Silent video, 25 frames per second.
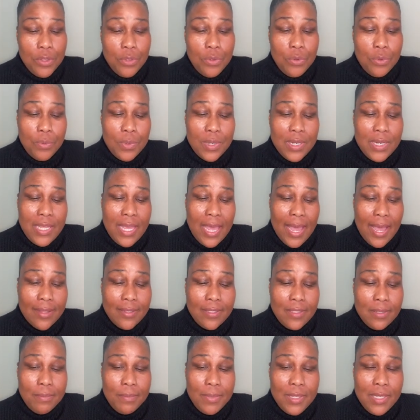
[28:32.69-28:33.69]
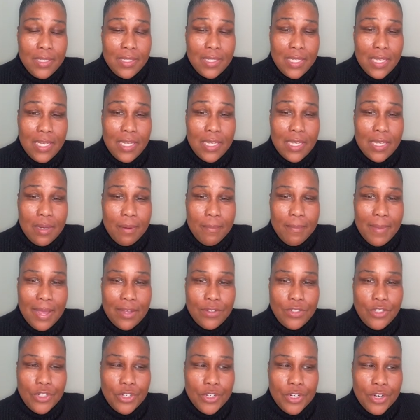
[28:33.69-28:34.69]
You really have to be thinking
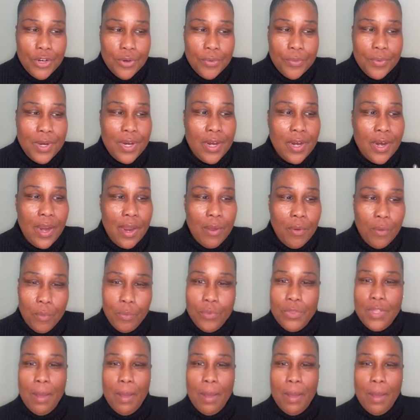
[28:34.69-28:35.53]
about your career.